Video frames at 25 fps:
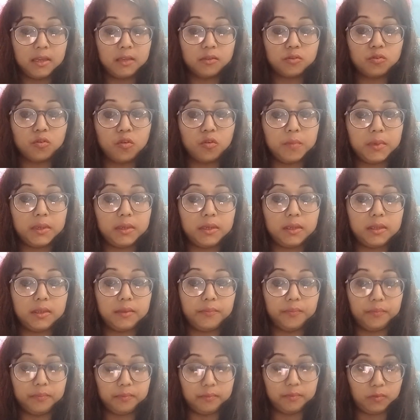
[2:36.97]
So
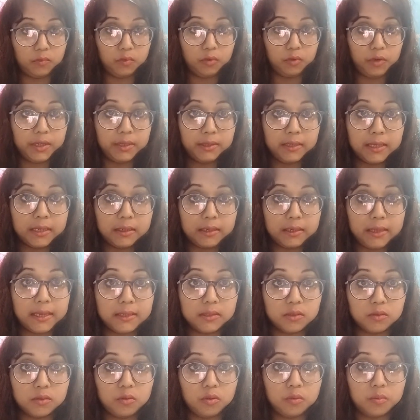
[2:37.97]
many during that
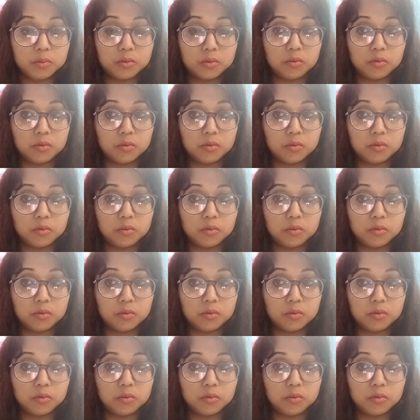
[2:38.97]
age group,